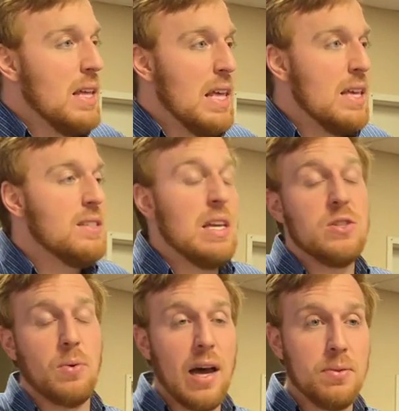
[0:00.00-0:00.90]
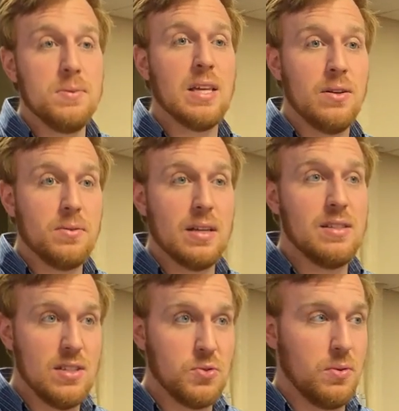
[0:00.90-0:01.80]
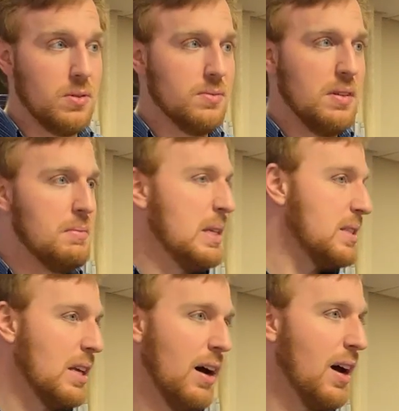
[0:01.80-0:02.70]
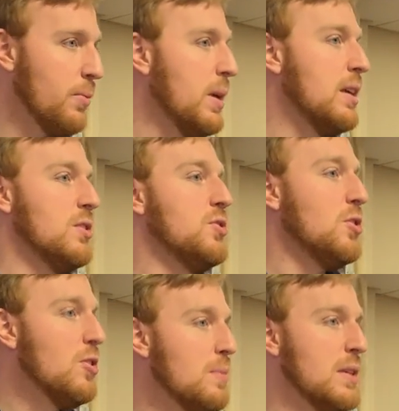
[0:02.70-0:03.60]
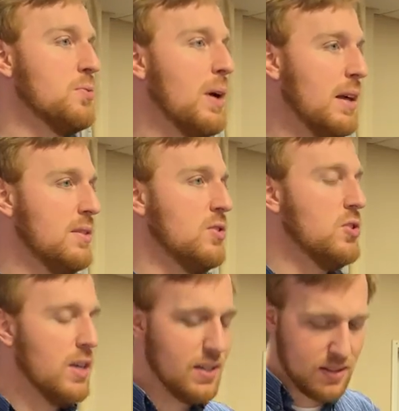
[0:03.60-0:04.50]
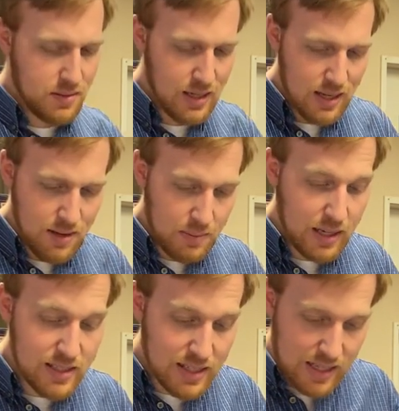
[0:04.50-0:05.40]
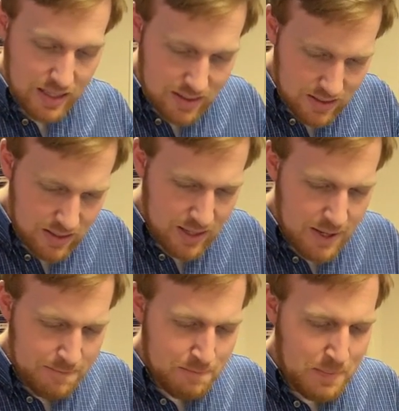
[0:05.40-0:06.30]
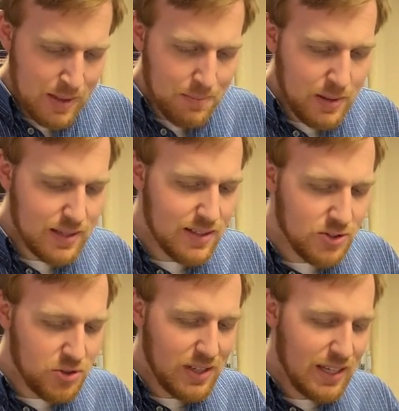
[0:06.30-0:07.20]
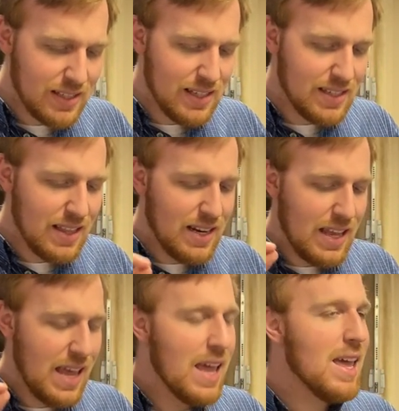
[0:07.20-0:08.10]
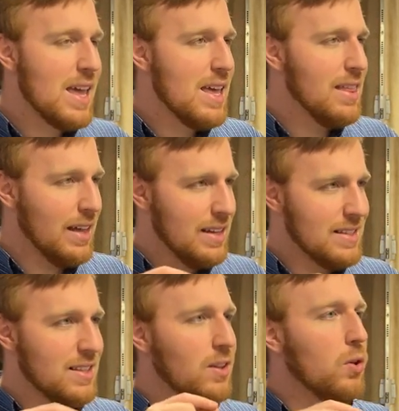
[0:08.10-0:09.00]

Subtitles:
his wrath was kindled against Israel. It's God. We can assume his wrath is just, because it is. But it's interesting, it says, and then he, that is the